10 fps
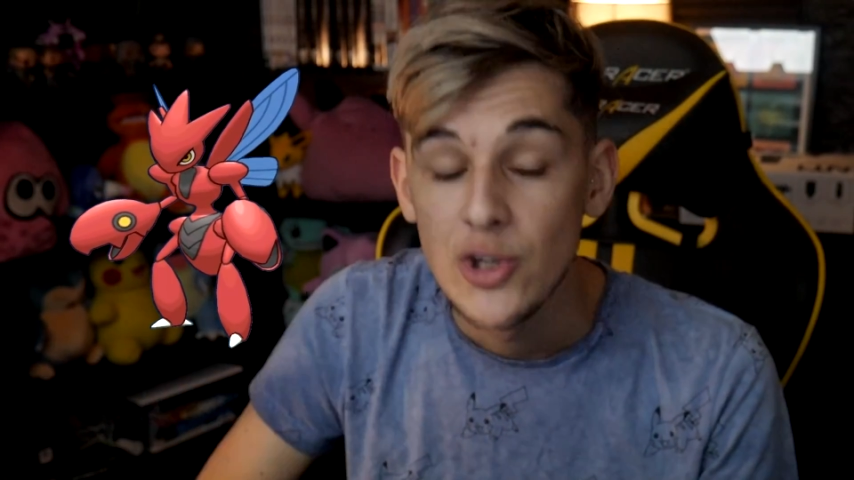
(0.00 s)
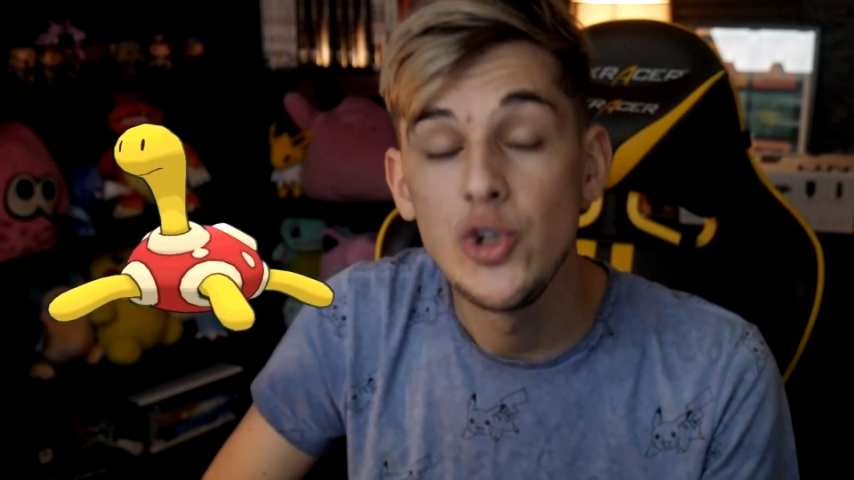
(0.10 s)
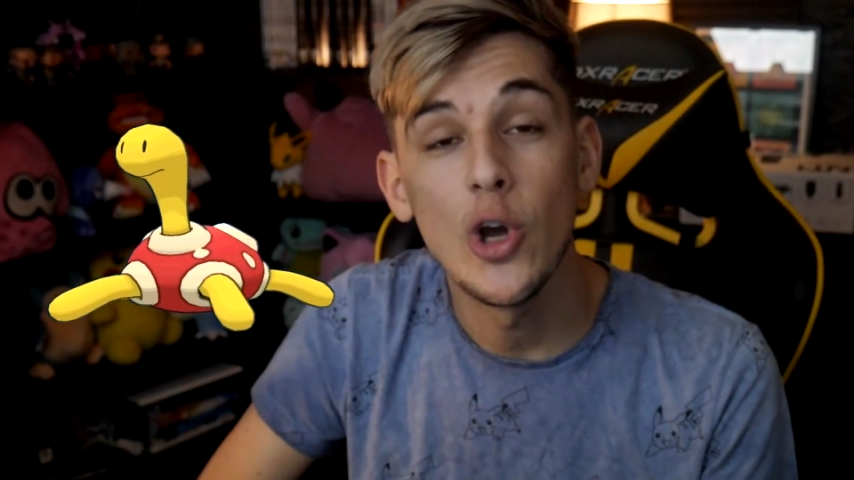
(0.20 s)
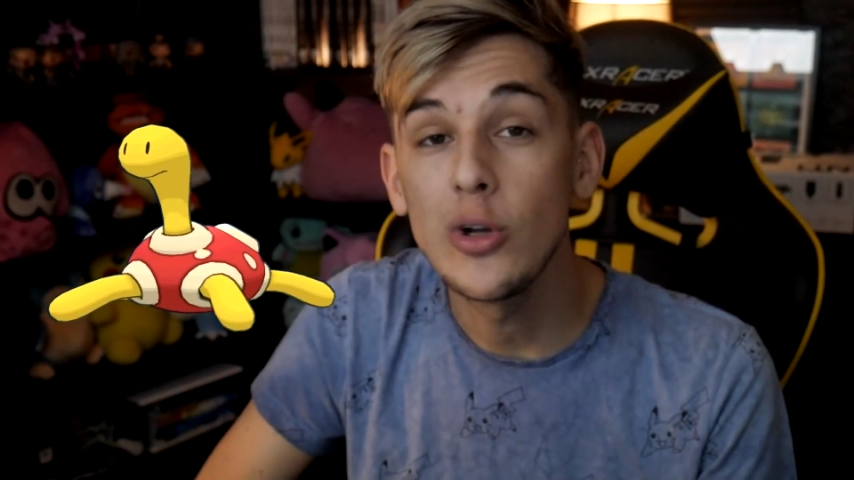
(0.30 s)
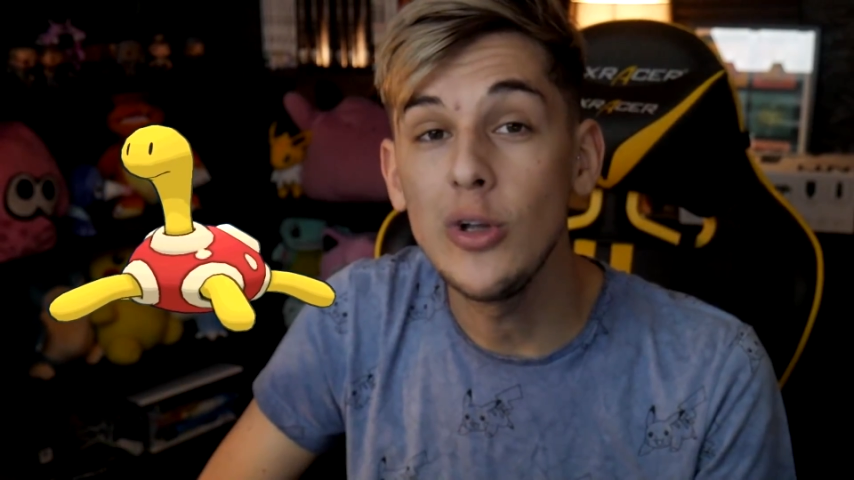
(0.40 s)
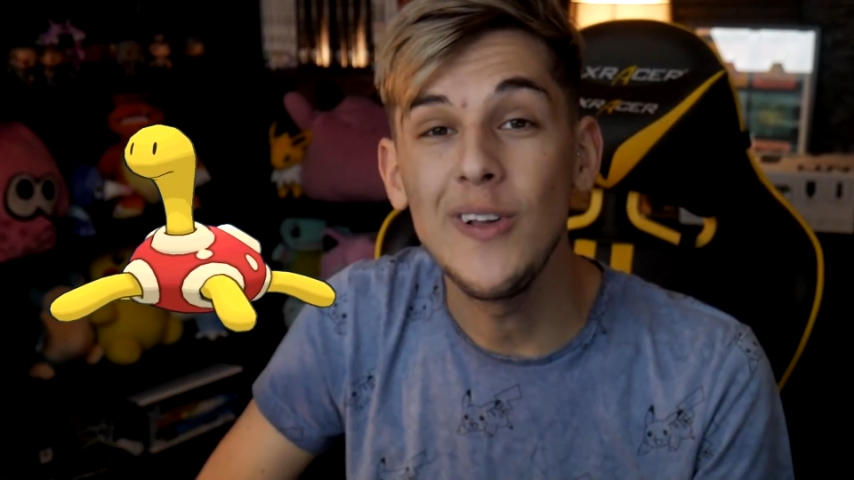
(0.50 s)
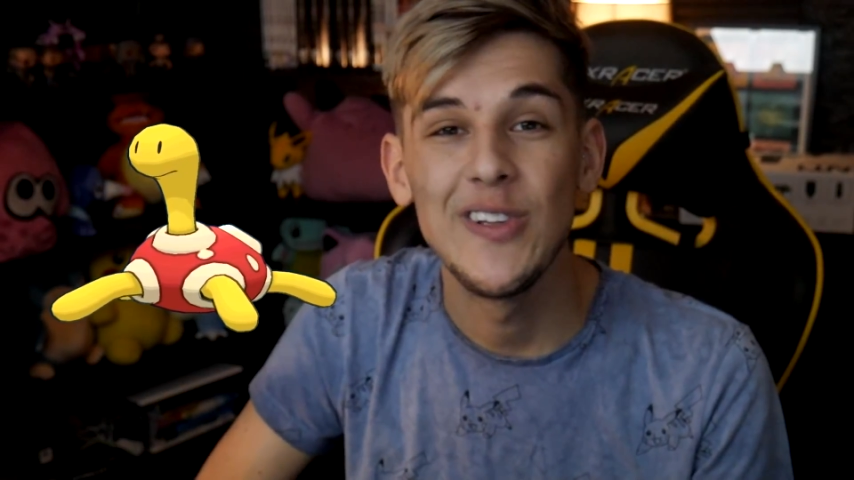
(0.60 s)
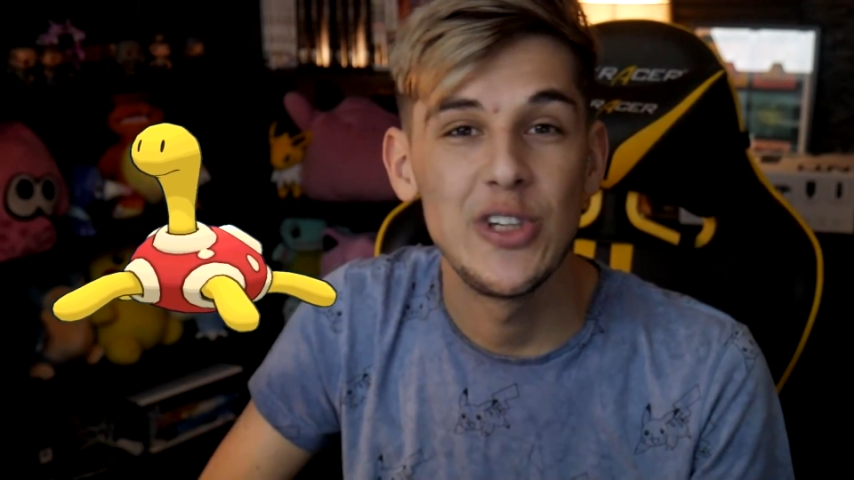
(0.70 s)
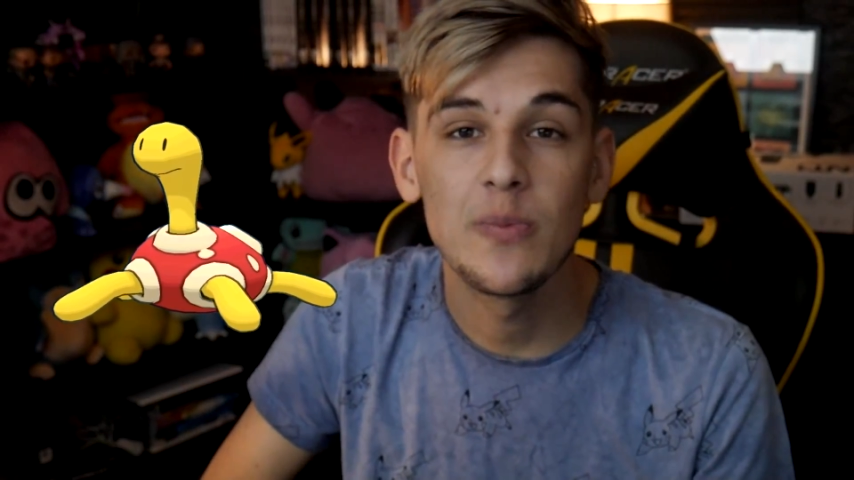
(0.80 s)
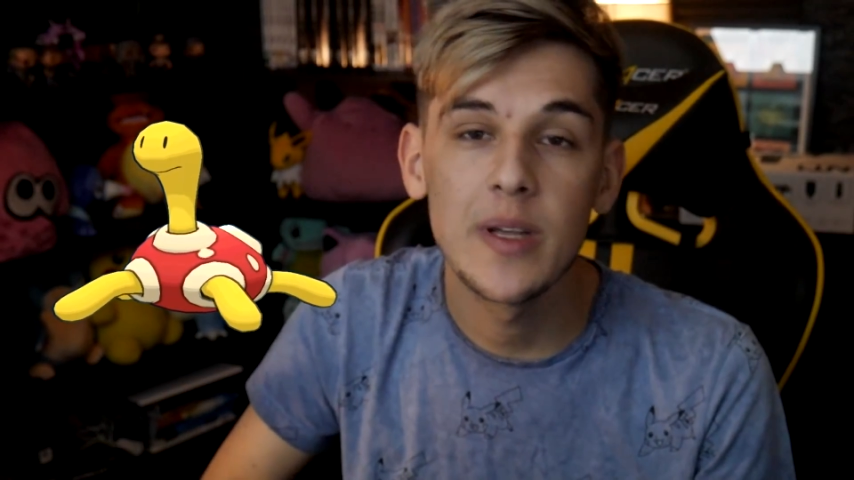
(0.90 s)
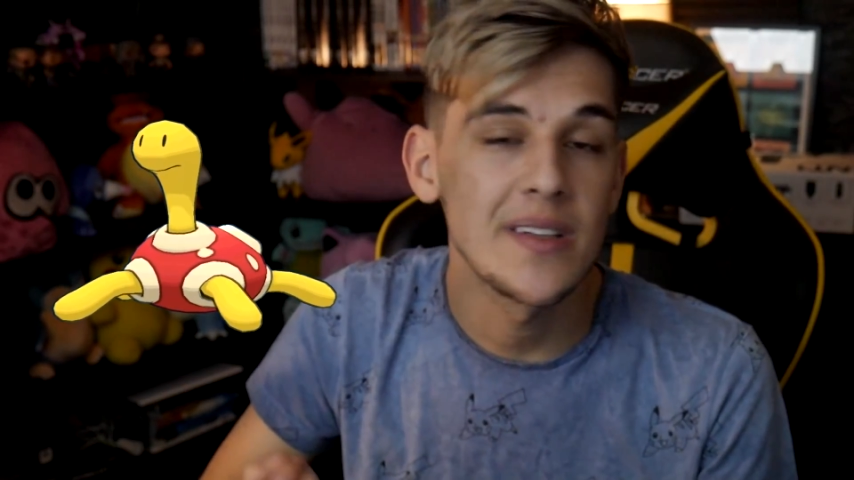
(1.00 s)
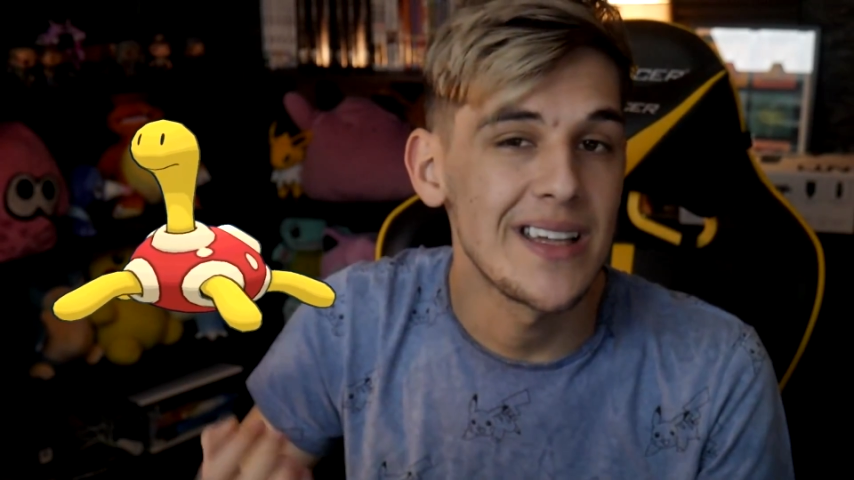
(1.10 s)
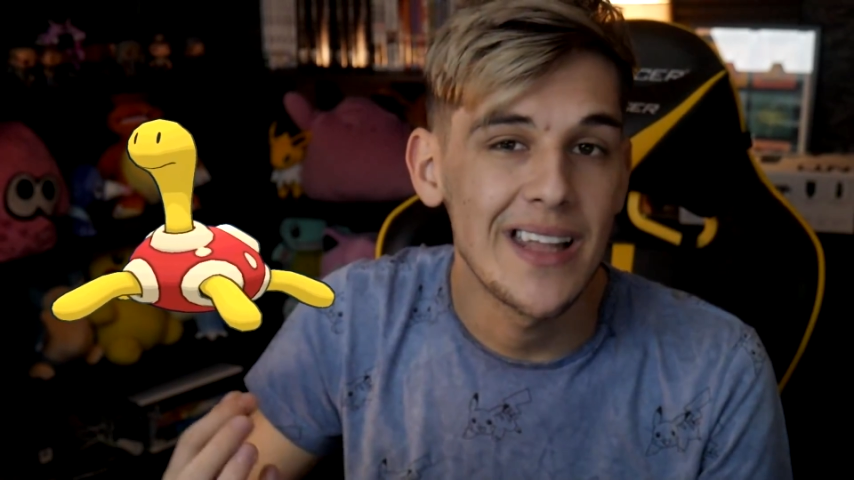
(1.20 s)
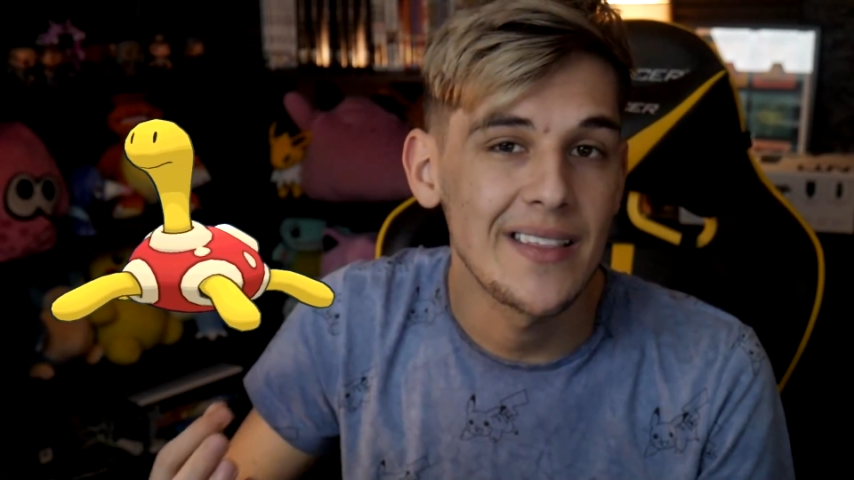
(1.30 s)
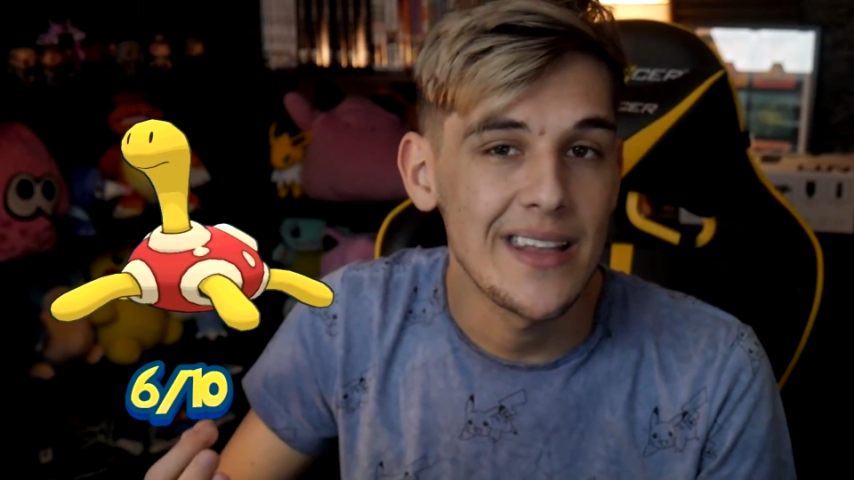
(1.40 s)
Jockle, just because I
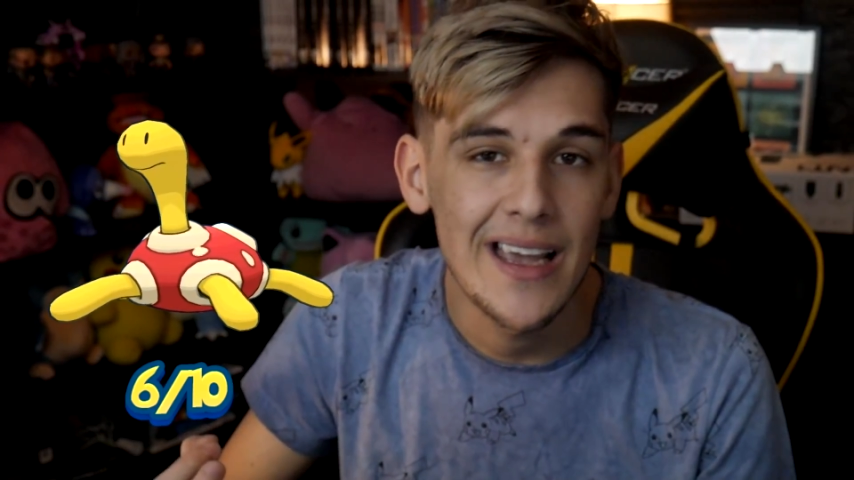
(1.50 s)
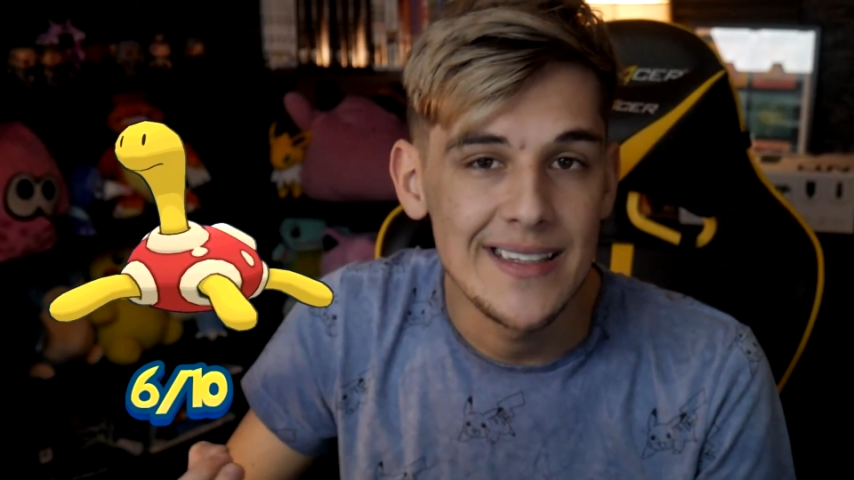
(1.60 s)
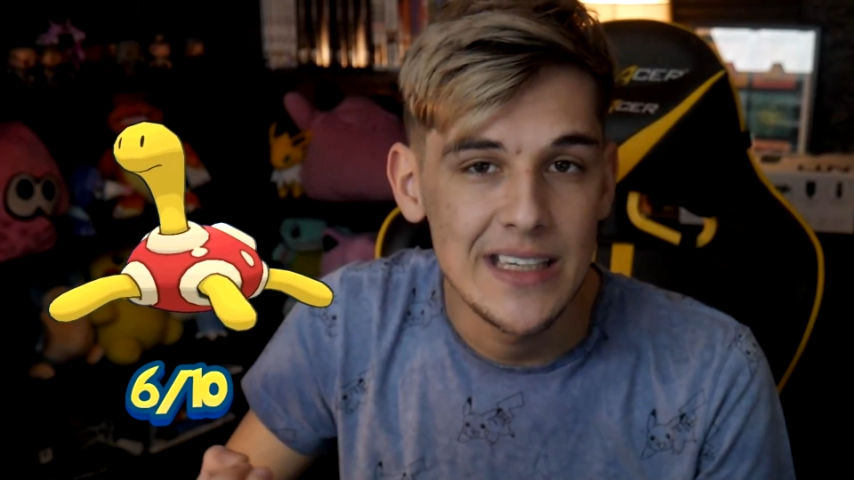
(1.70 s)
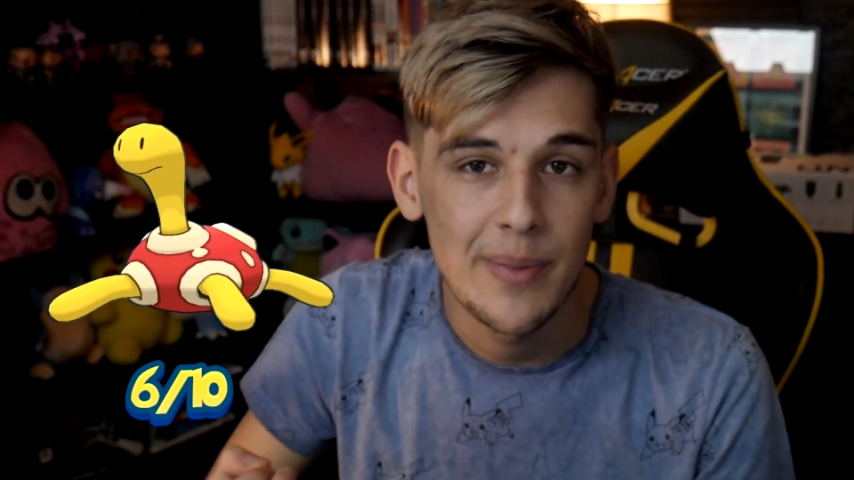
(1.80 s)
like the idea